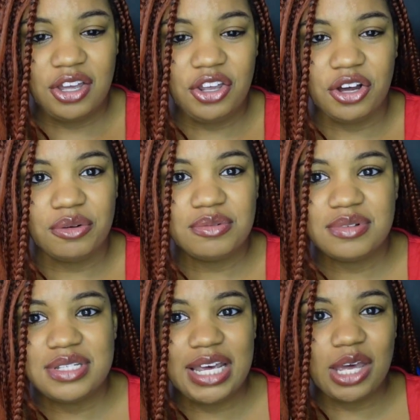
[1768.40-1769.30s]
you know,
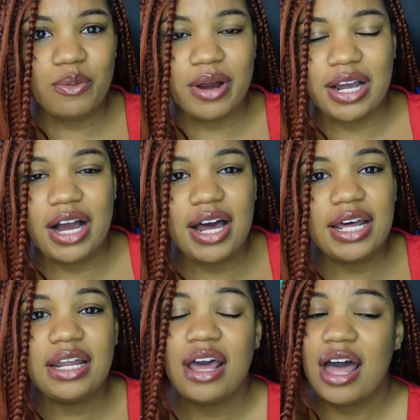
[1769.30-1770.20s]
take it where I got
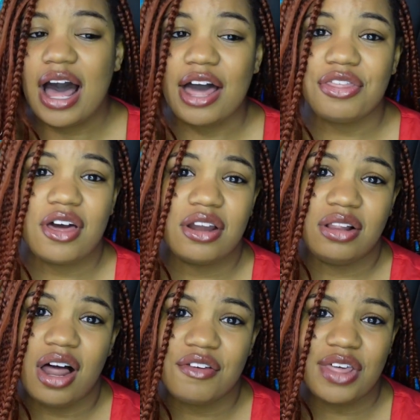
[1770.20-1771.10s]
it. I thought a
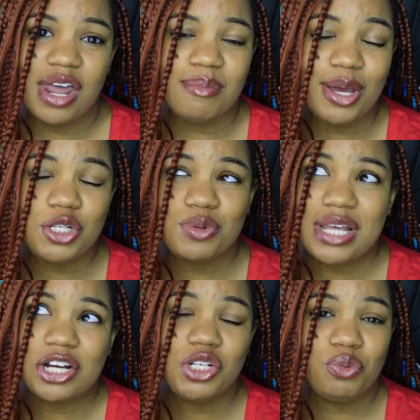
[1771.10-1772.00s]
lot of the animation was
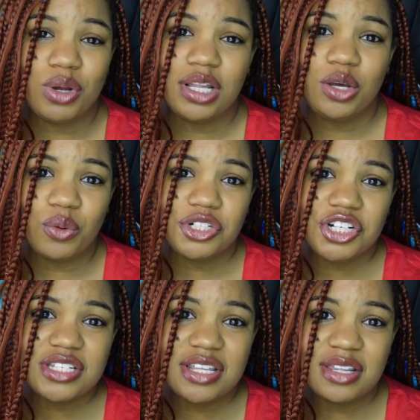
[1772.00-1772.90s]
actually really
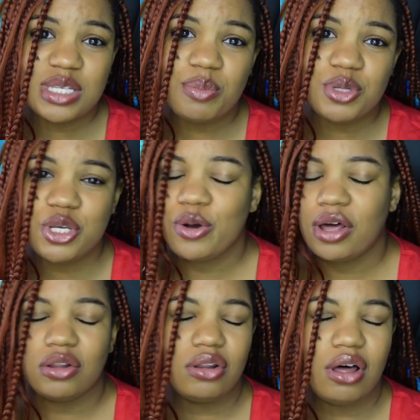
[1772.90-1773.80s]
gorgeous in this episode.
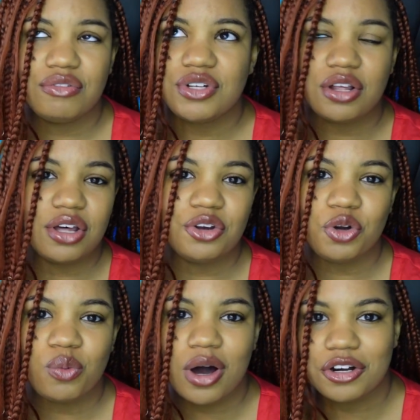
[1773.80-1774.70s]
I loved all the
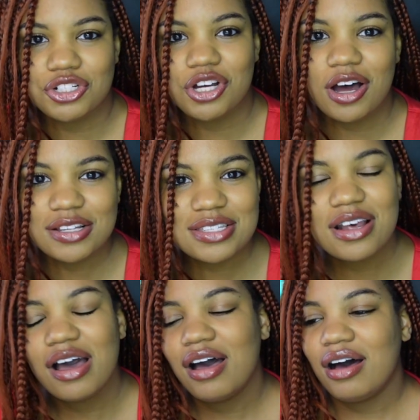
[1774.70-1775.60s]
underwater shots.
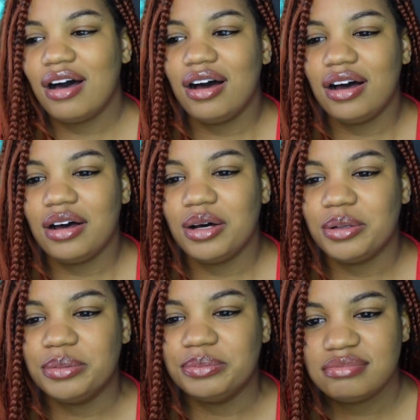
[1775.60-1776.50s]

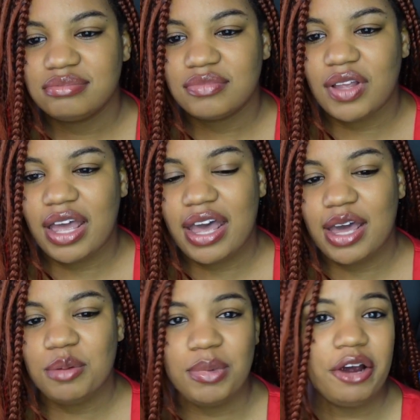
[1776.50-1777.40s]
Um,
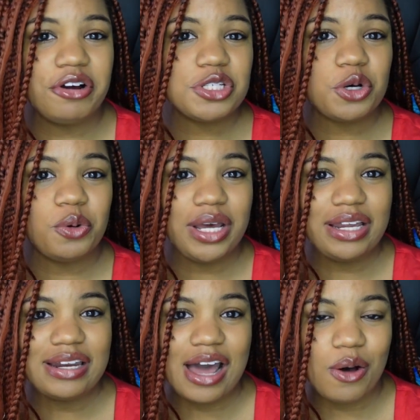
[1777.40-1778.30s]
and Mera's
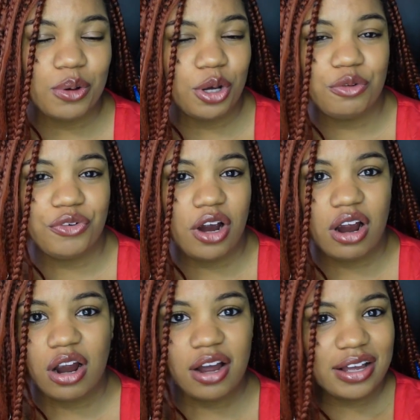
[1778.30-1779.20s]
queen now. Good for
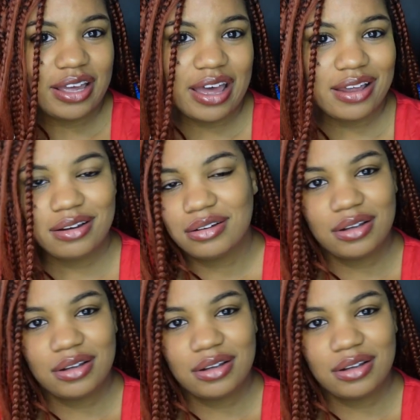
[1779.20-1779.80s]
her. Again,